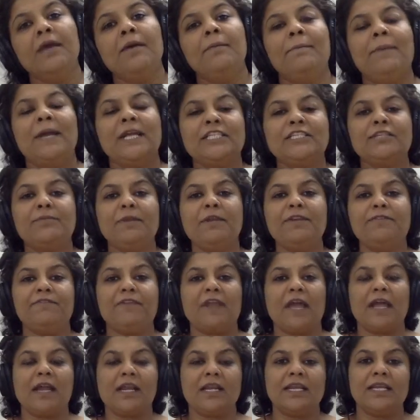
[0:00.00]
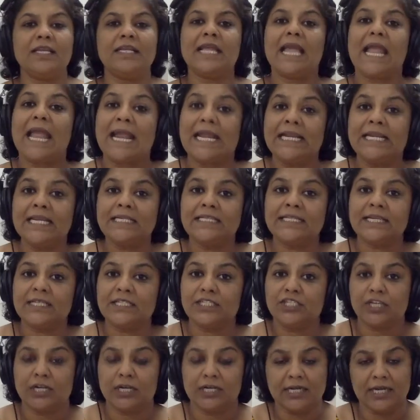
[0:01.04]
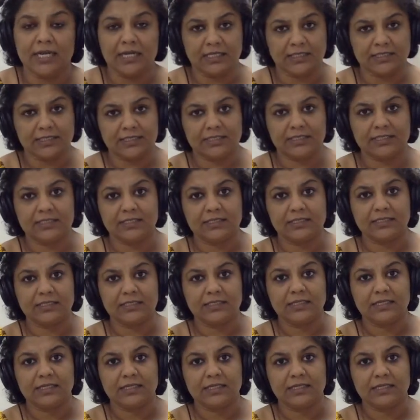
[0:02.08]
Benjamin Franklin edited journals